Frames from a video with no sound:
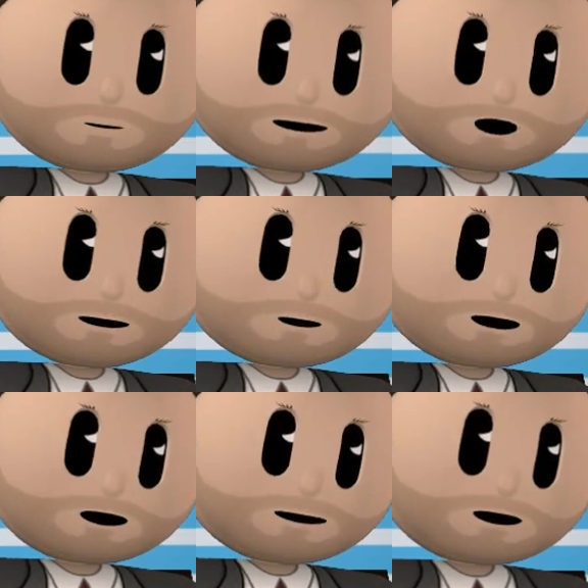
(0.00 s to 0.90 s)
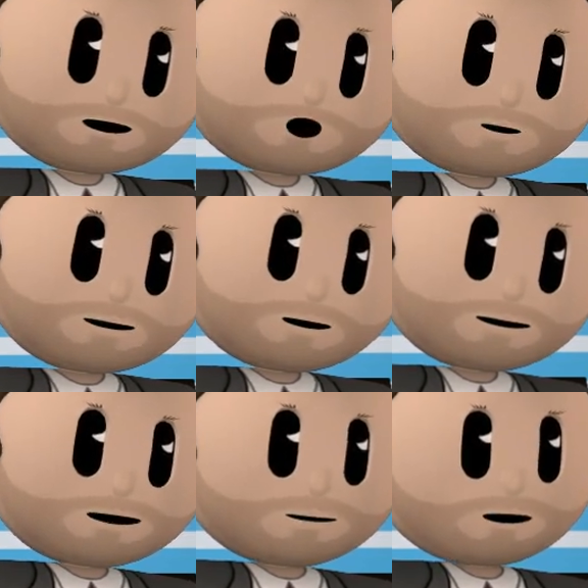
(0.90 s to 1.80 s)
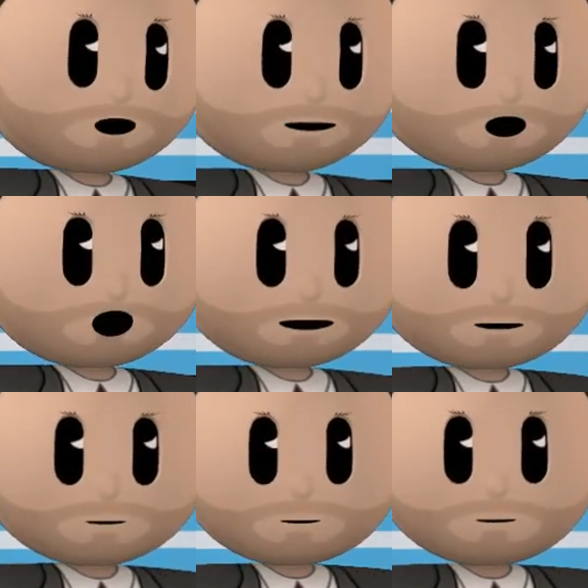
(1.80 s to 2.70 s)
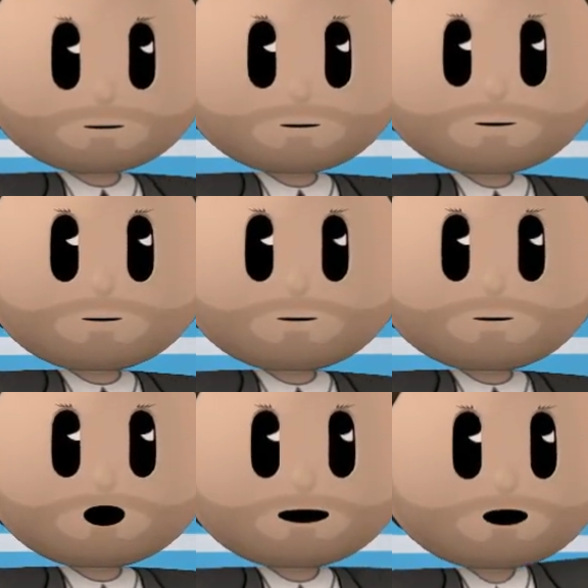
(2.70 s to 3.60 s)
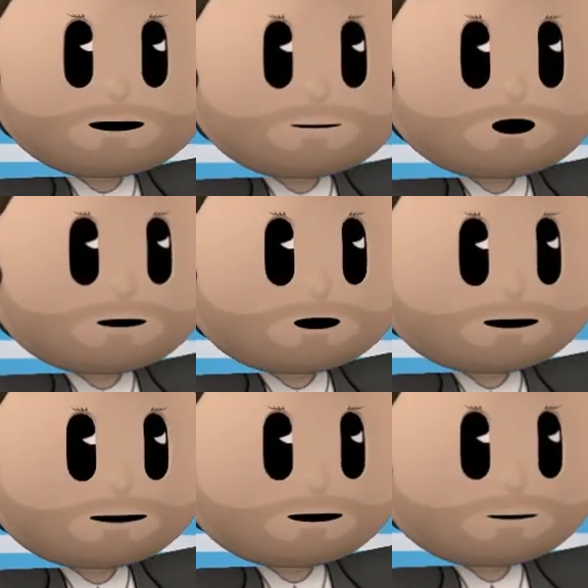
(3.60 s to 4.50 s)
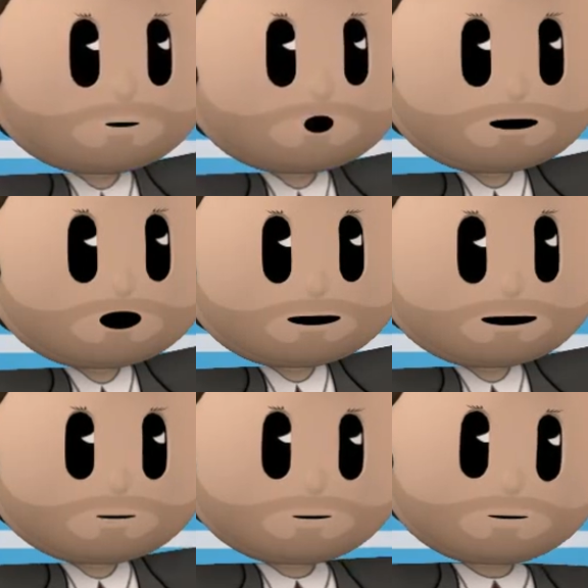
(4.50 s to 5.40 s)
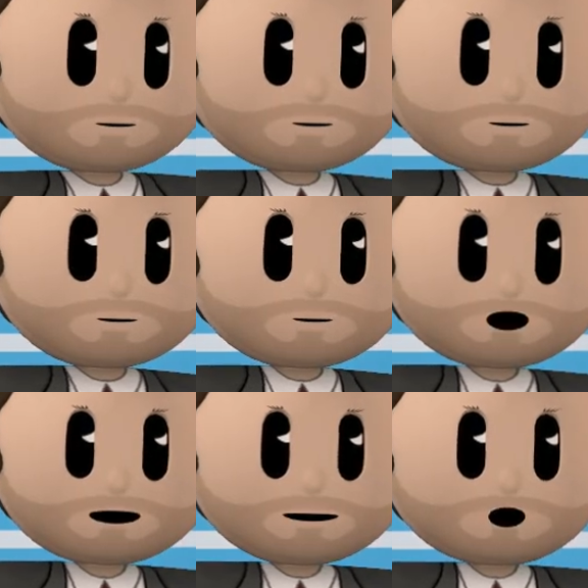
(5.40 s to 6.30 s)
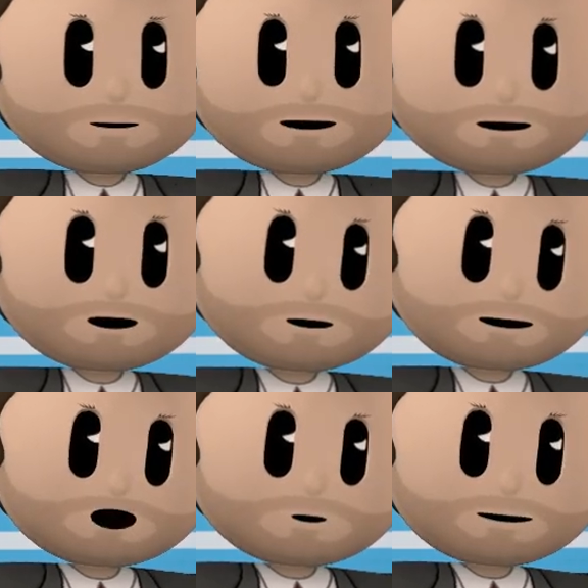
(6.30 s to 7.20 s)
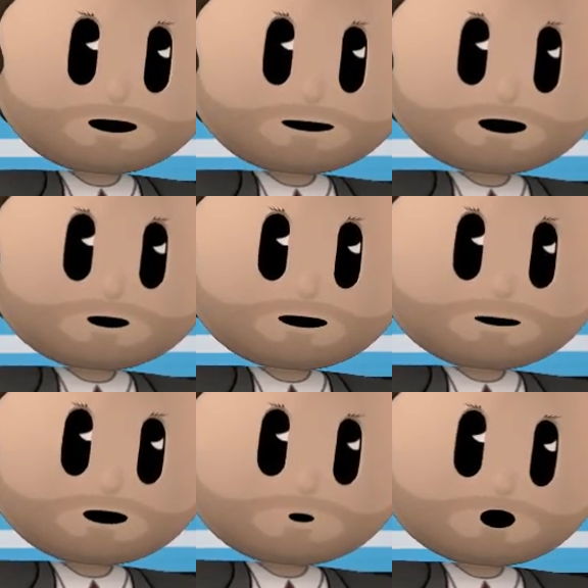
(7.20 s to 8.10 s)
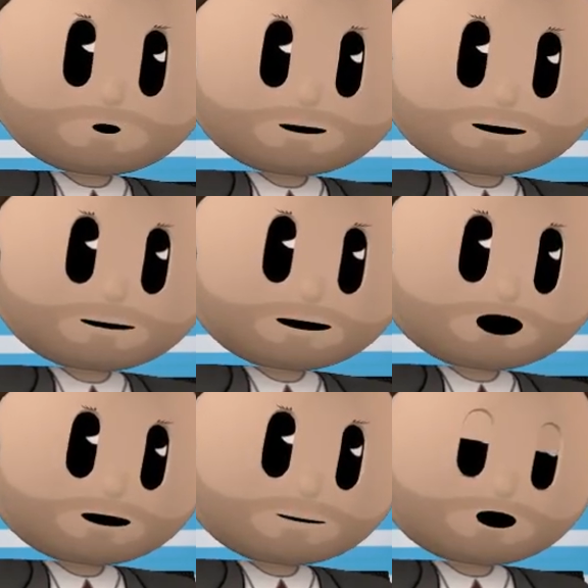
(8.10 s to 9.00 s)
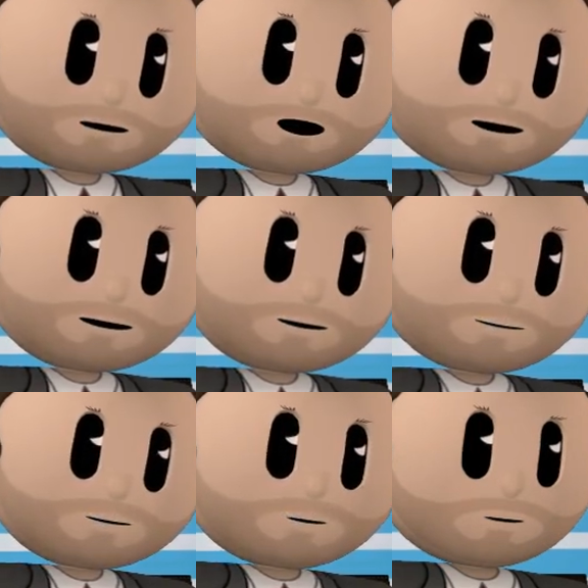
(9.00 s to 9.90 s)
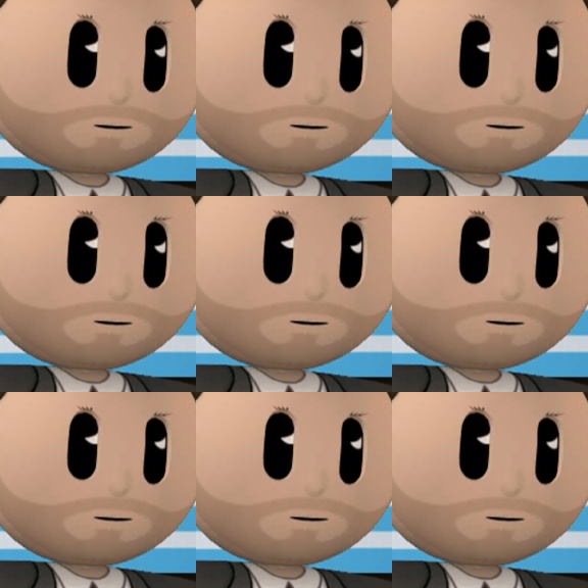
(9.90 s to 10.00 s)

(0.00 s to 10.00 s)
they would have a metaphoric leg to stand on. And when such a thing is brought up, like most people they aren't comfortable nor are they keen on such outings.